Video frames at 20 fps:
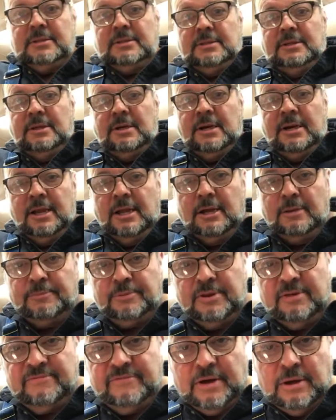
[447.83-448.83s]
you didn't help
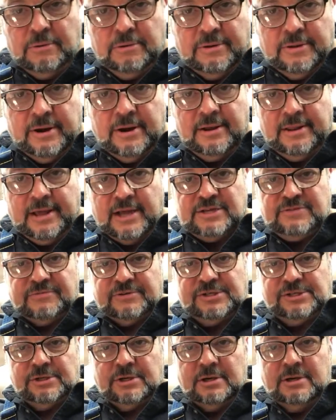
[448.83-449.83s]
with the vote there, that's for
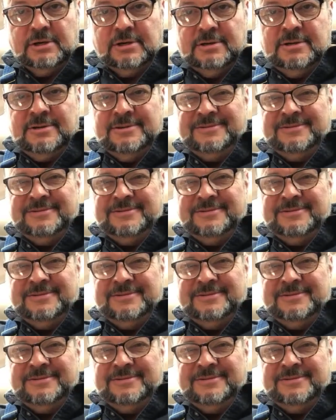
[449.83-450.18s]
sure.